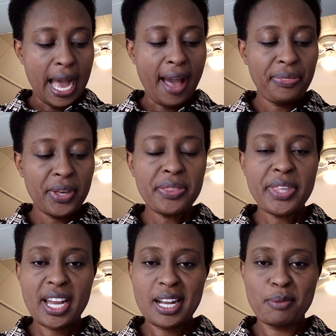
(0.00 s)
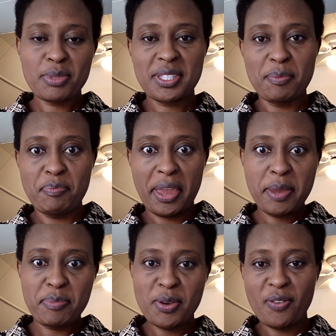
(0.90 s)
And then there comes the
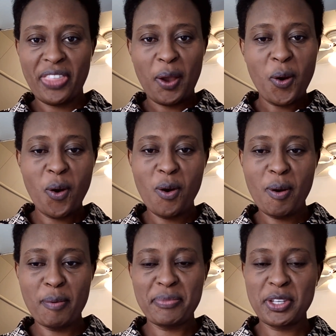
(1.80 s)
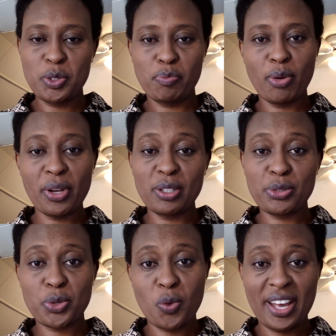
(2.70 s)
baby of the home, the
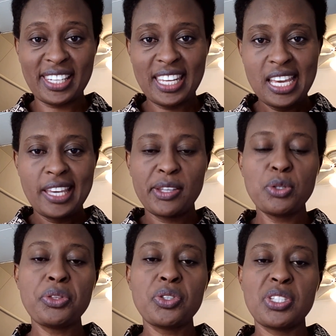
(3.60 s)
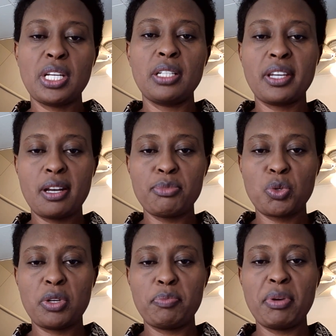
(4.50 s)
spoiled one. This child comes
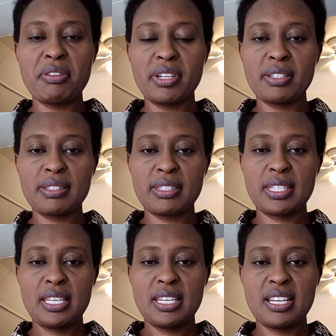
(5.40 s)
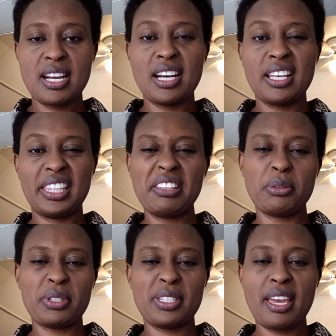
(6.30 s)
when parents are a little
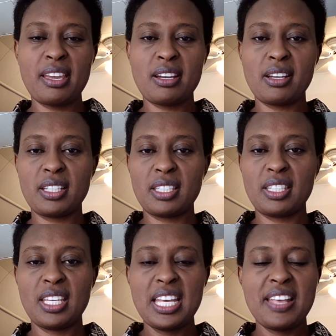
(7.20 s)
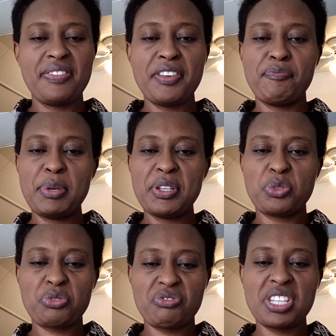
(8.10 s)
tired. They've been
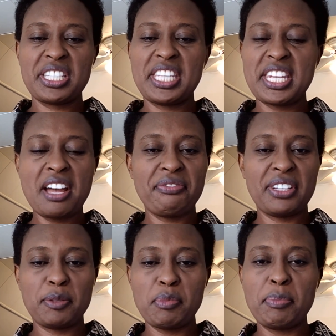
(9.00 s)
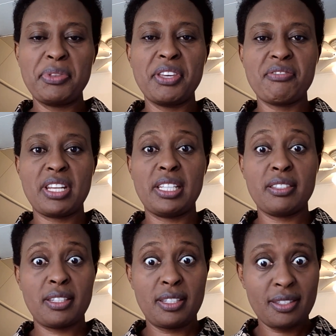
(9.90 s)
strict enough and maybe they
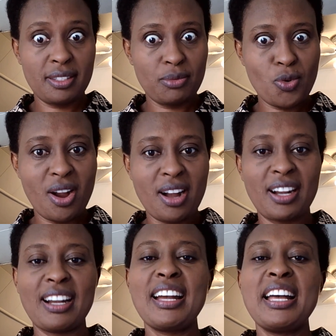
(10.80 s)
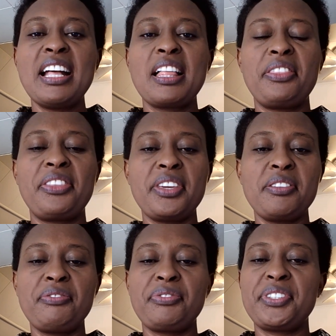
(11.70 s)
realized it doesn't work.
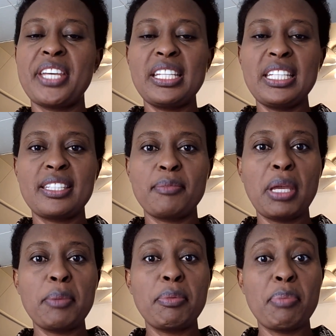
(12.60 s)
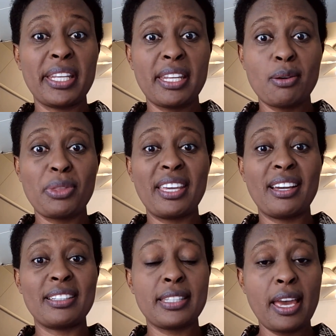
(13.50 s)
They've done it and maybe by now they
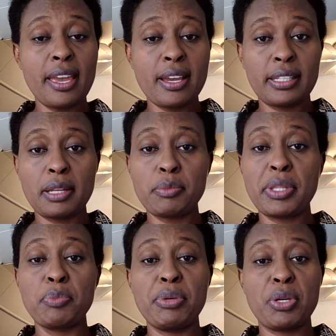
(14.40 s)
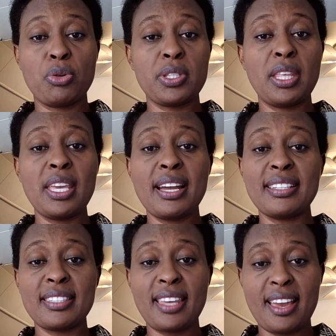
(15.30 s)
are tired. And then because they are
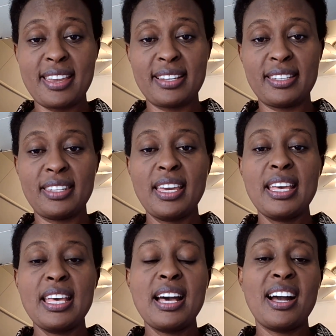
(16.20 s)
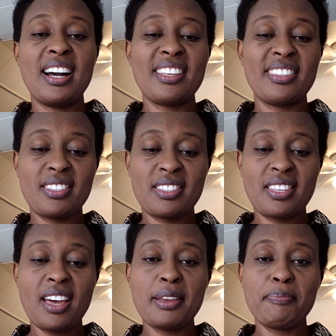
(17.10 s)
tired, at this
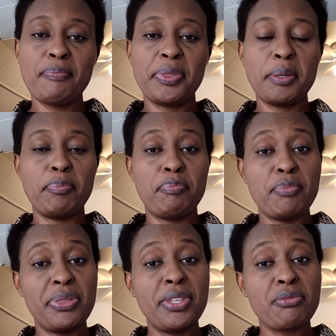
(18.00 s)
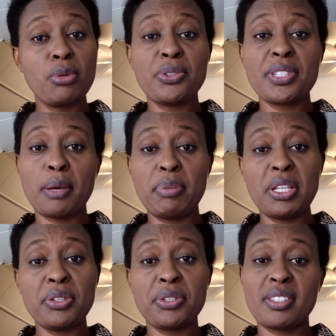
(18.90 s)
time, the rules are a
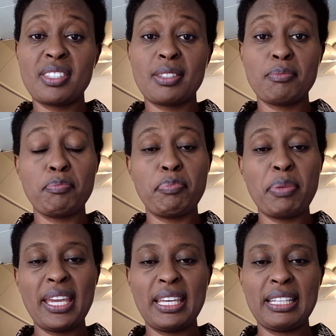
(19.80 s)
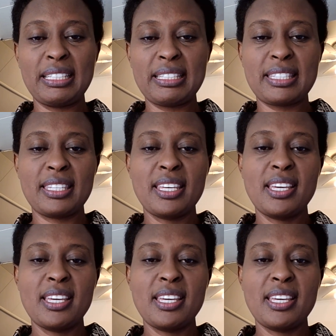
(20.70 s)
bit bent.